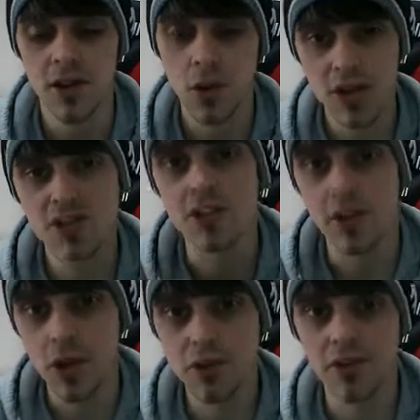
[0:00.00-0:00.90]

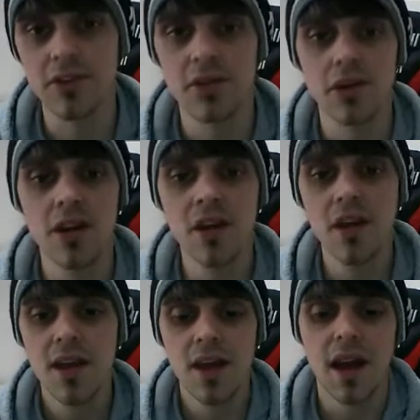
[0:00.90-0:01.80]
questions answered, sorry.
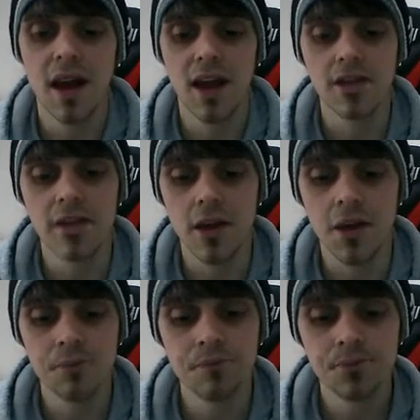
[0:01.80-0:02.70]

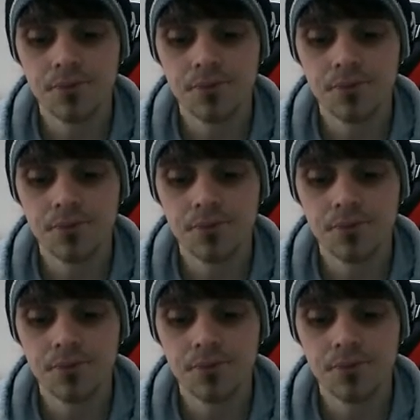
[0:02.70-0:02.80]
And